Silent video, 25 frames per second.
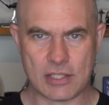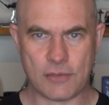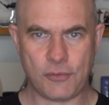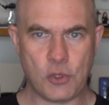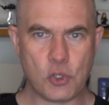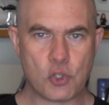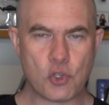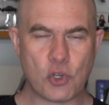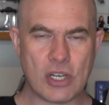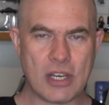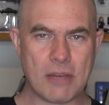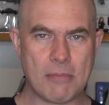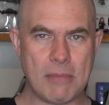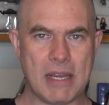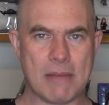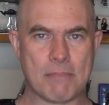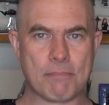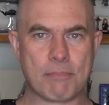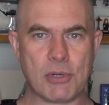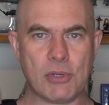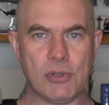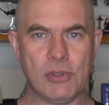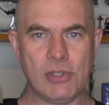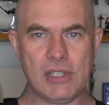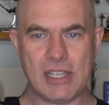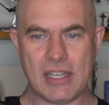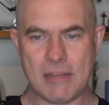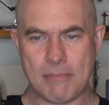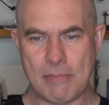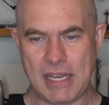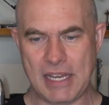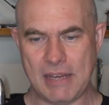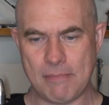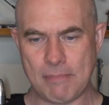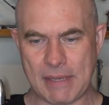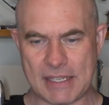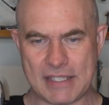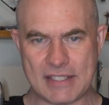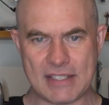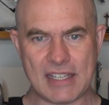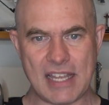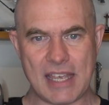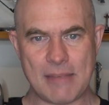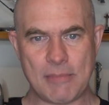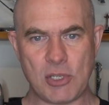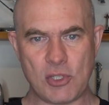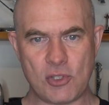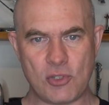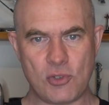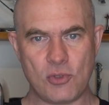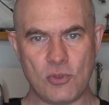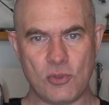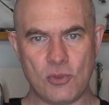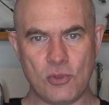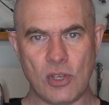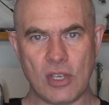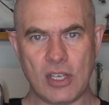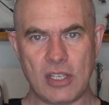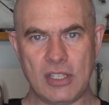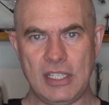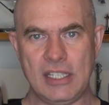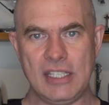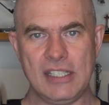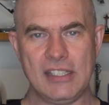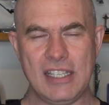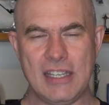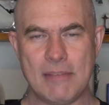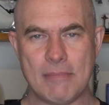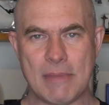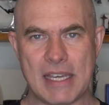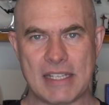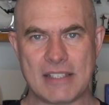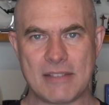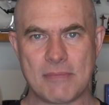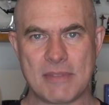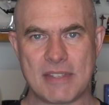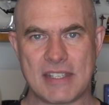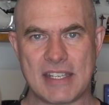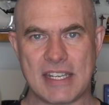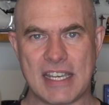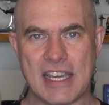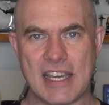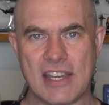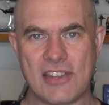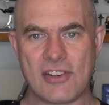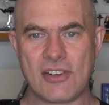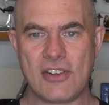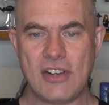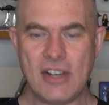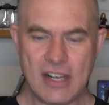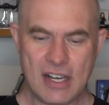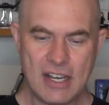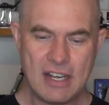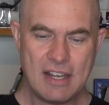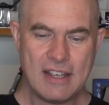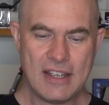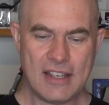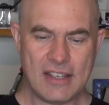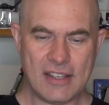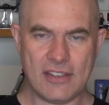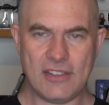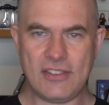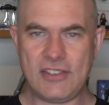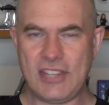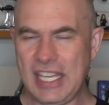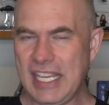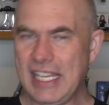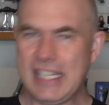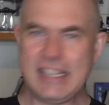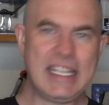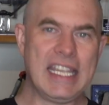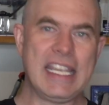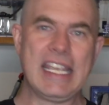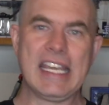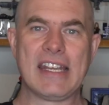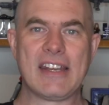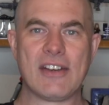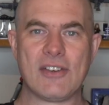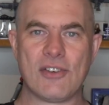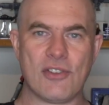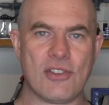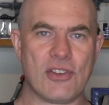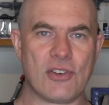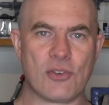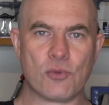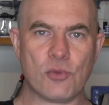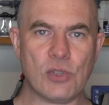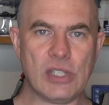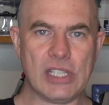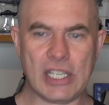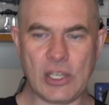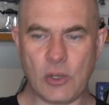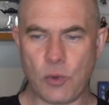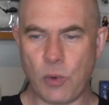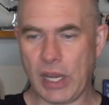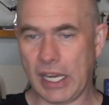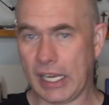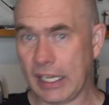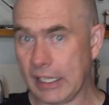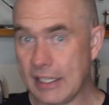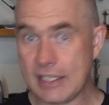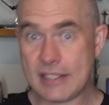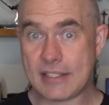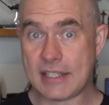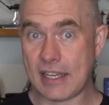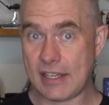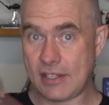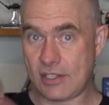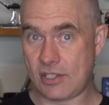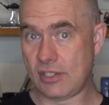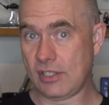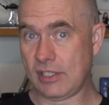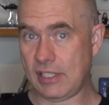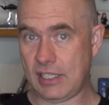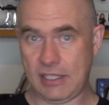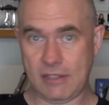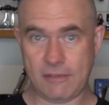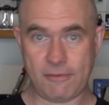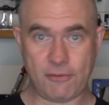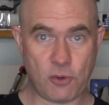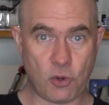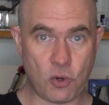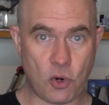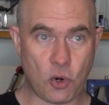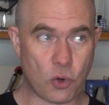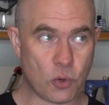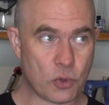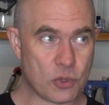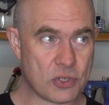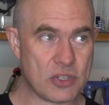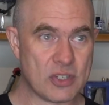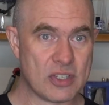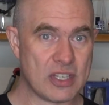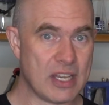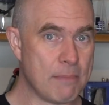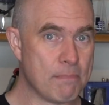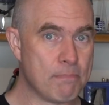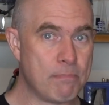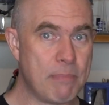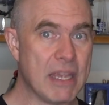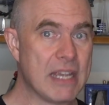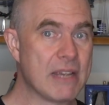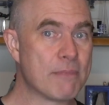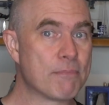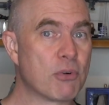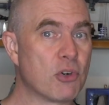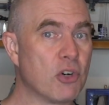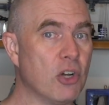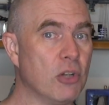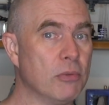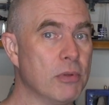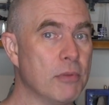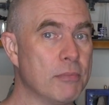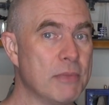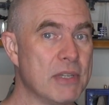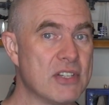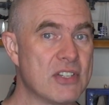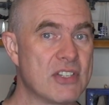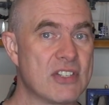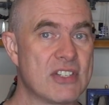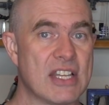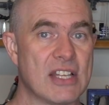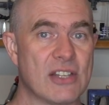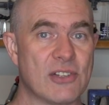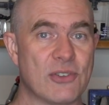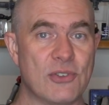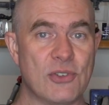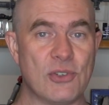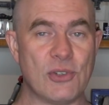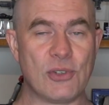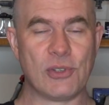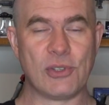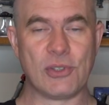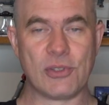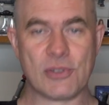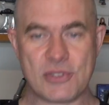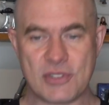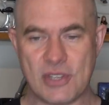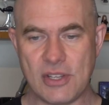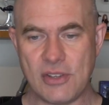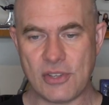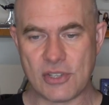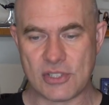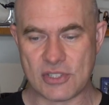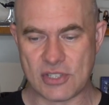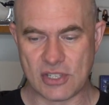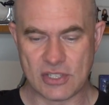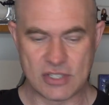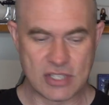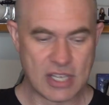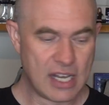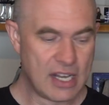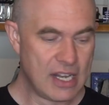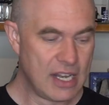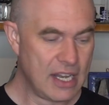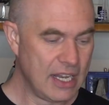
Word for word: If you try to make beryllium 8 by slamming two helium atoms together, they, they get out of there really quick. And this actually, of course, is a big problem in stellar nucleosynthesis.